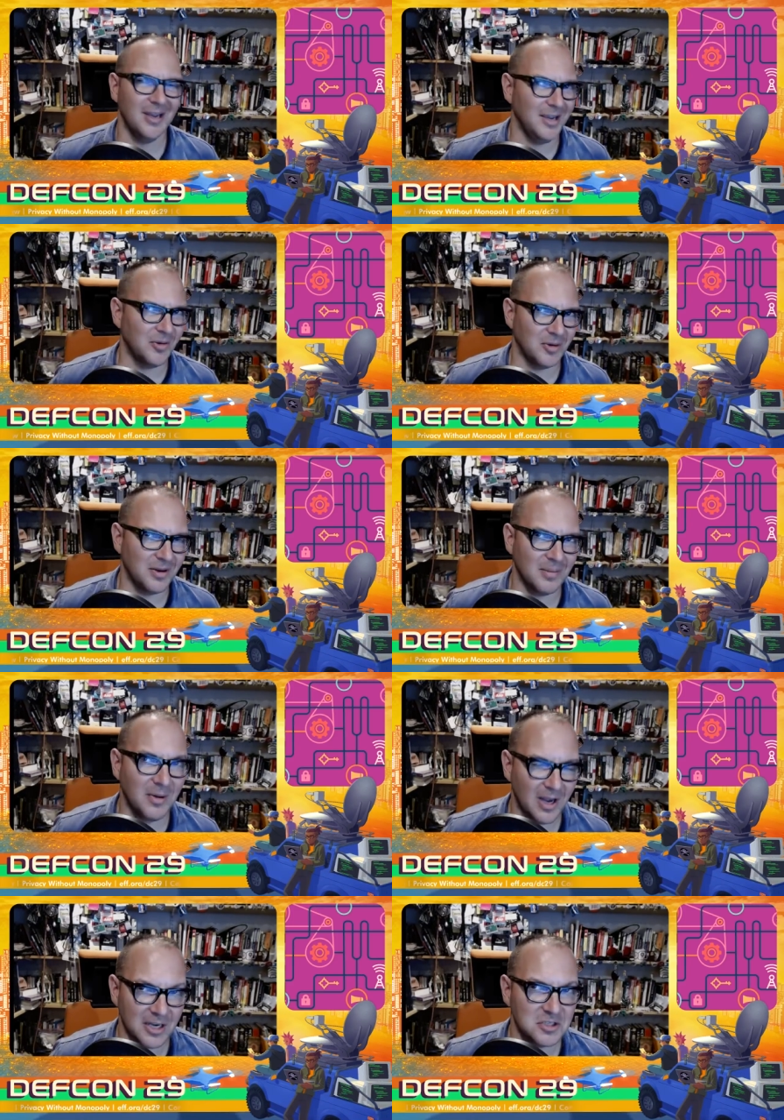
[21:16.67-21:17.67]
In order to
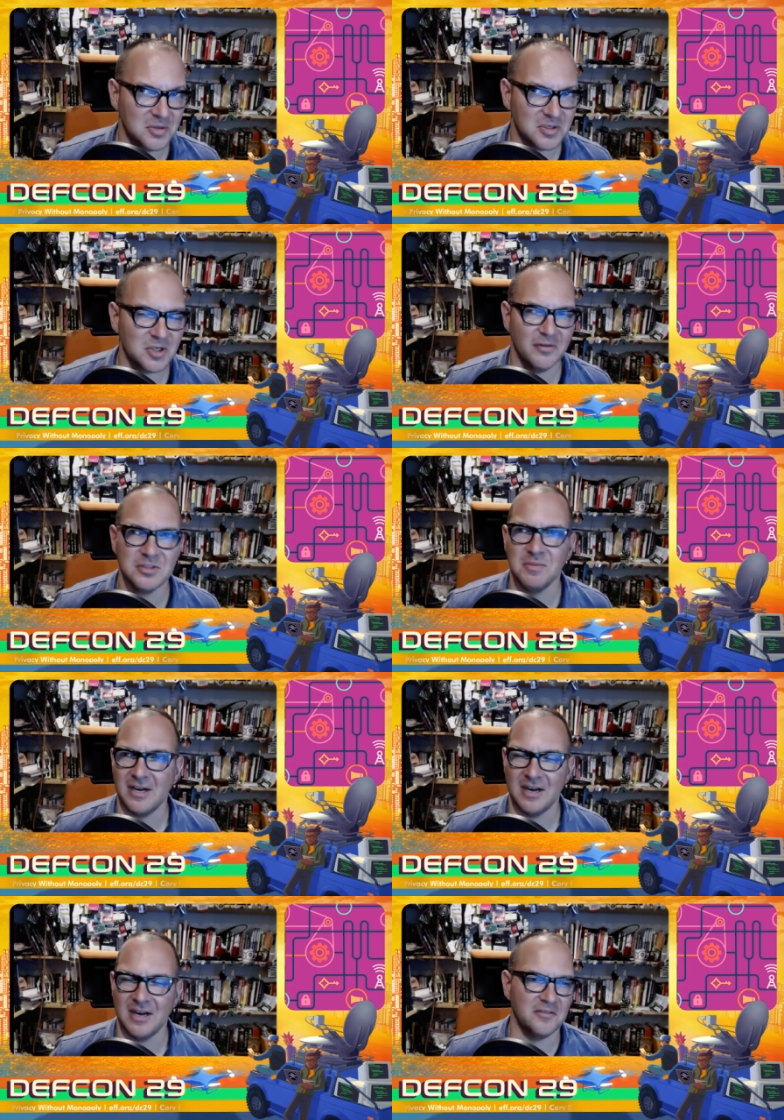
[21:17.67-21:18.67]
plug into a service, you
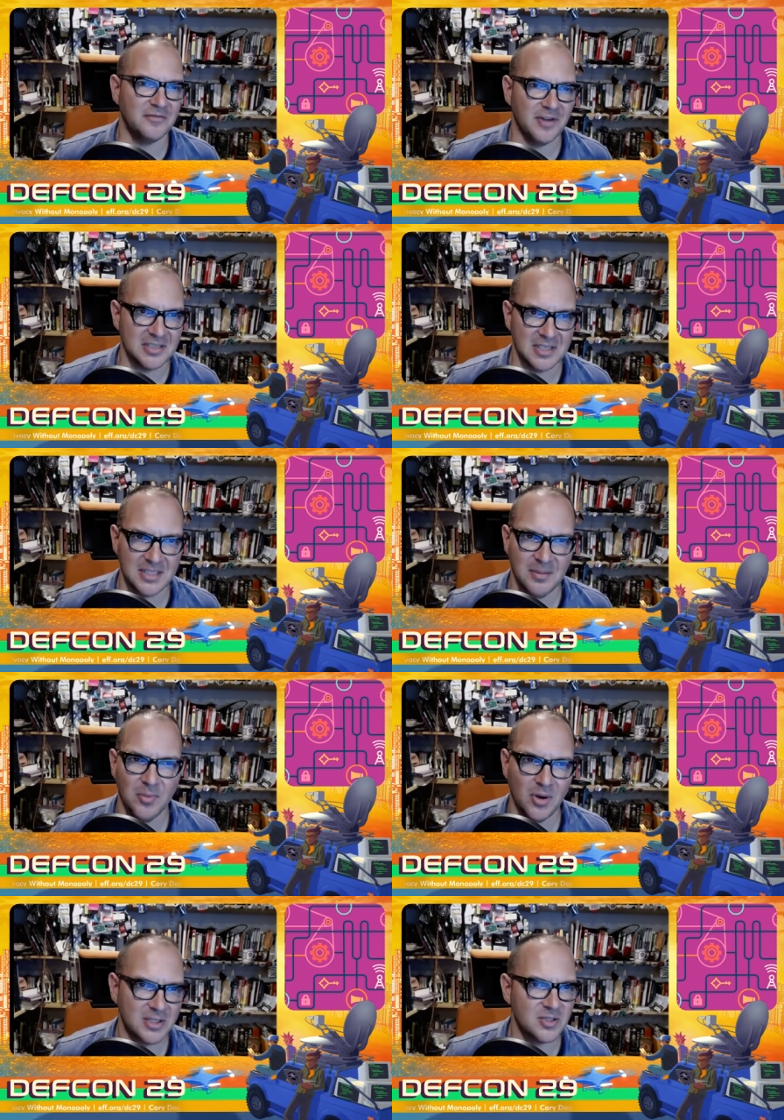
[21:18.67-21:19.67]
might have to fuzz its
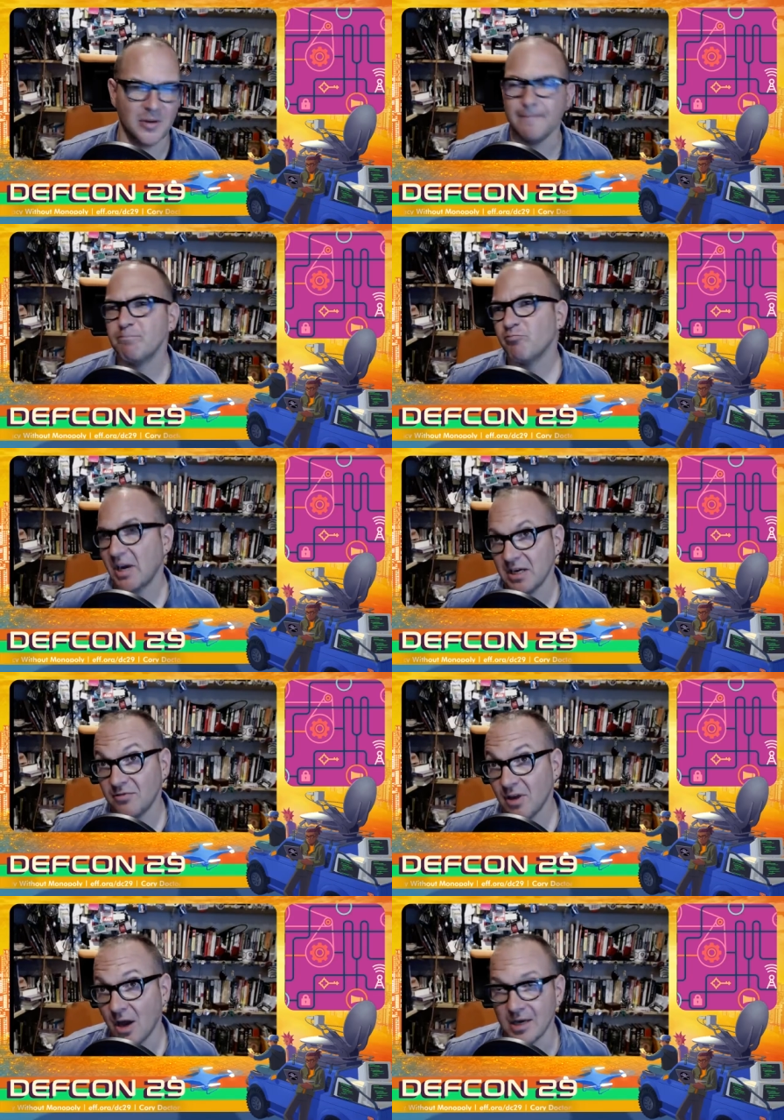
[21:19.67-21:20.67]
inputs or find a
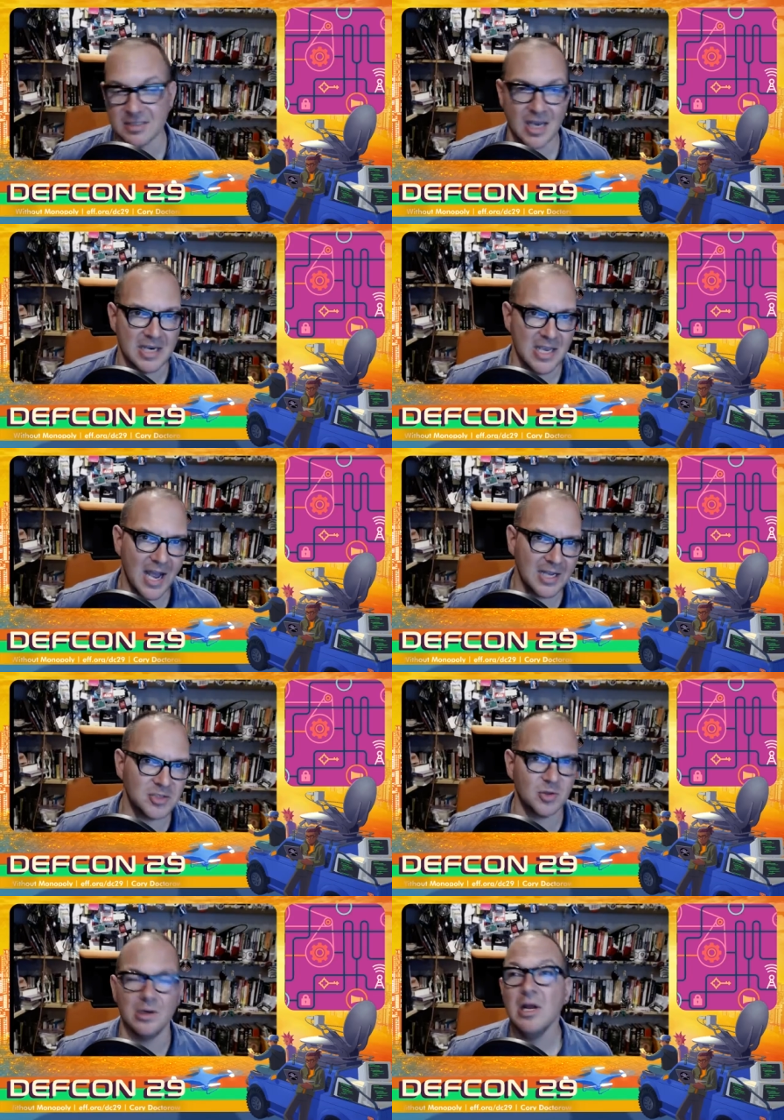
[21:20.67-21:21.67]
flaw in its
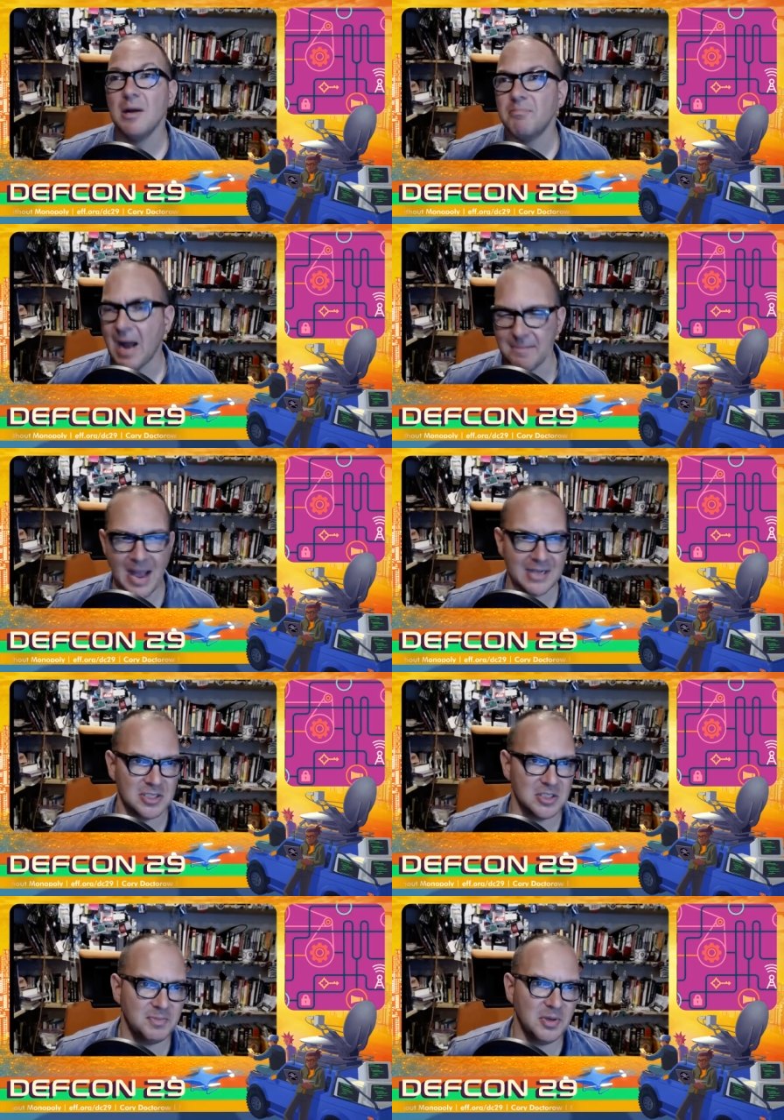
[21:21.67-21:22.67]
IDS or bypass
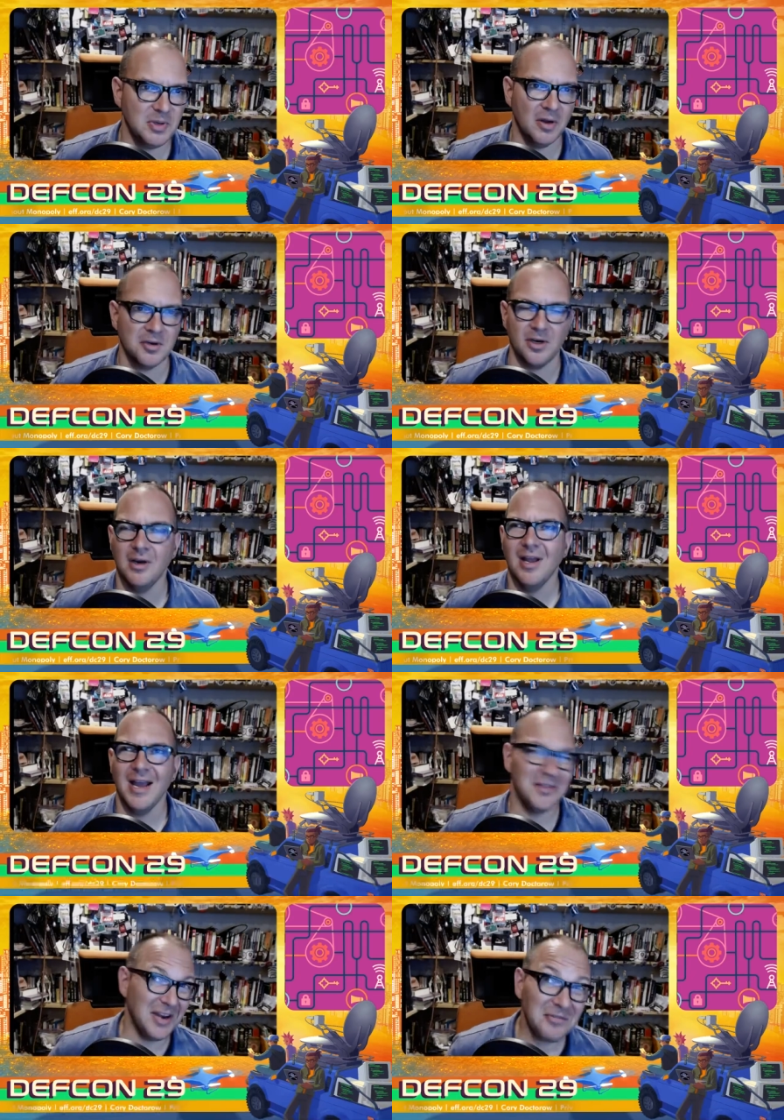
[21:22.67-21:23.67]
its bootloader.
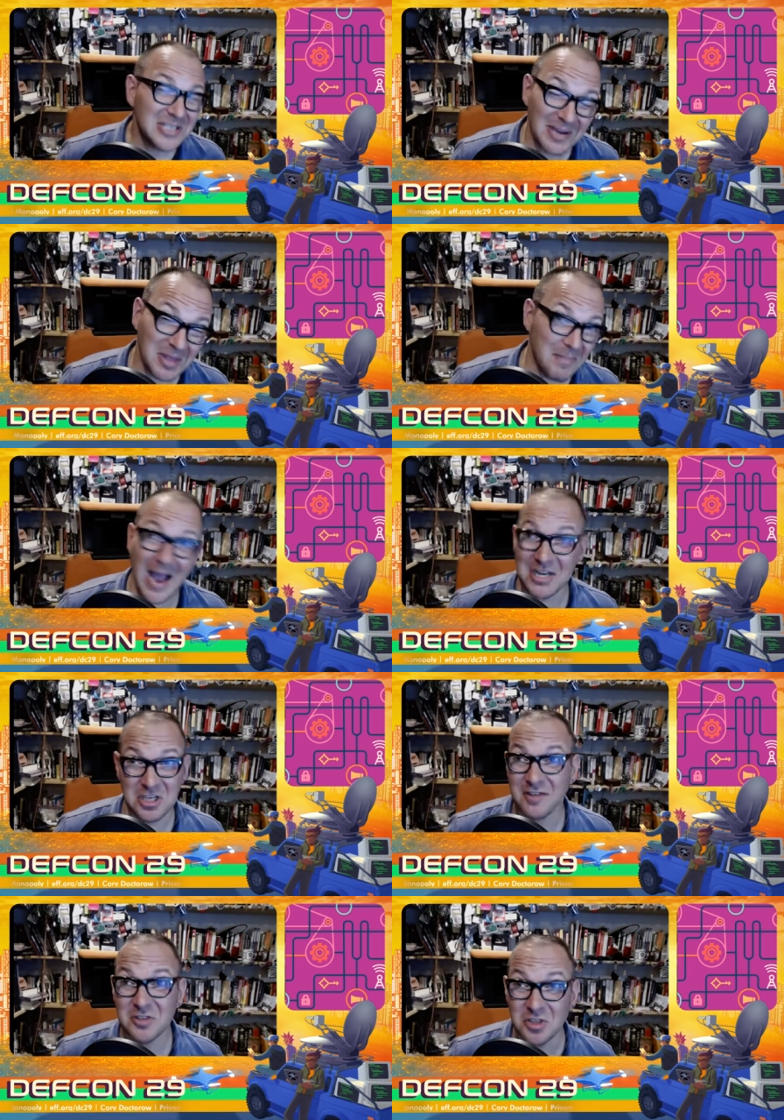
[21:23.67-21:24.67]
And then every time they patch,
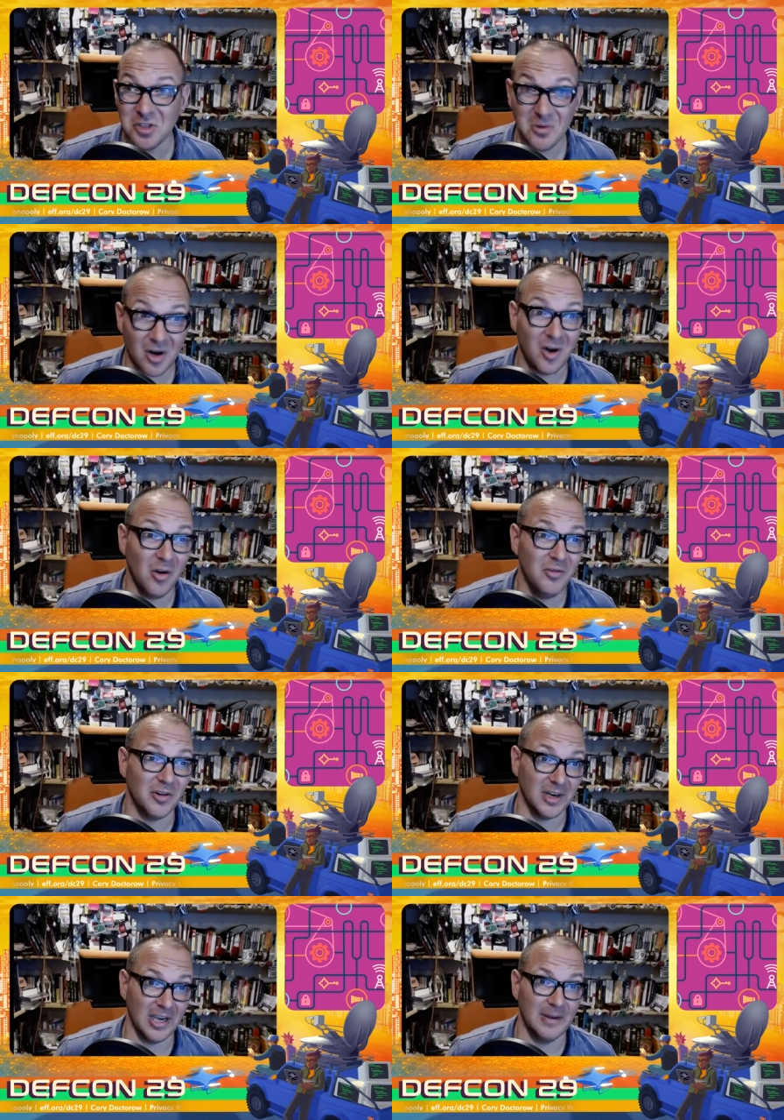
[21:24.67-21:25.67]
you have to do it all
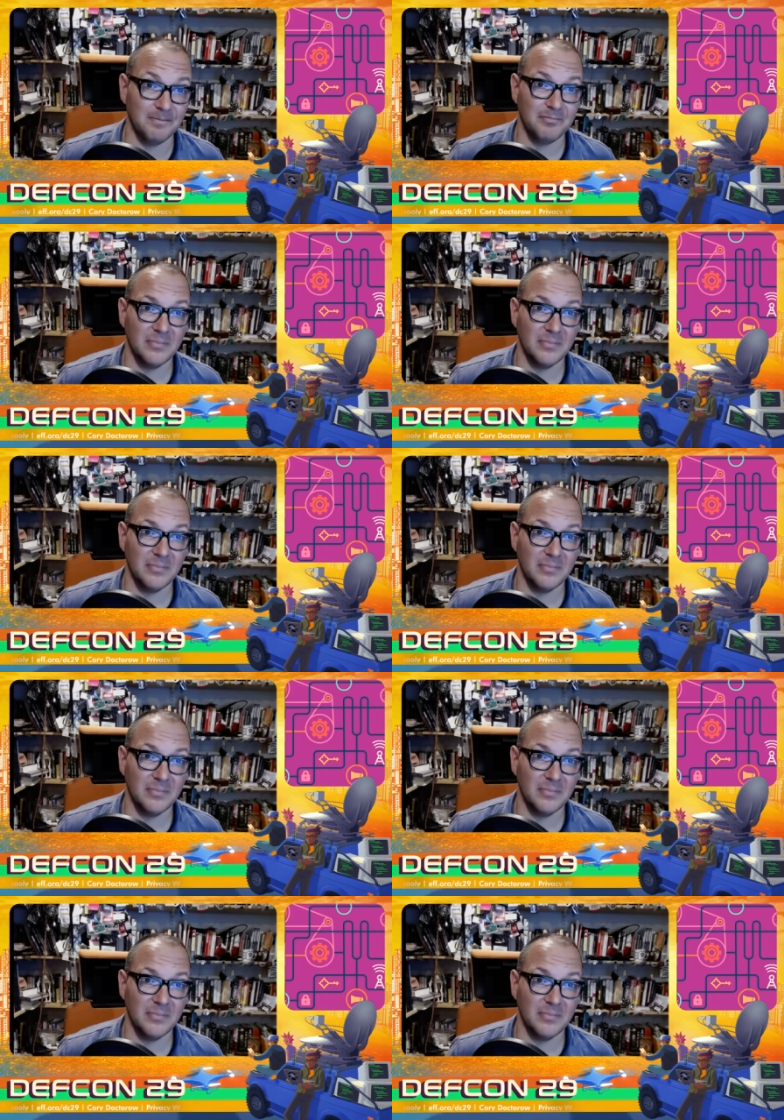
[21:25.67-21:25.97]
over again.